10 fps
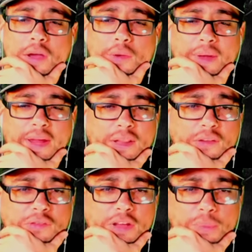All right,
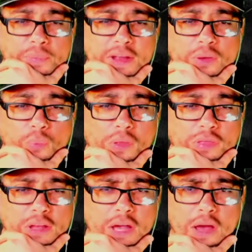let's take a break
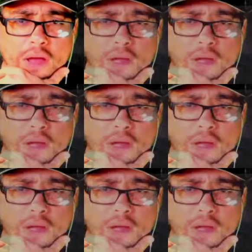with the uh,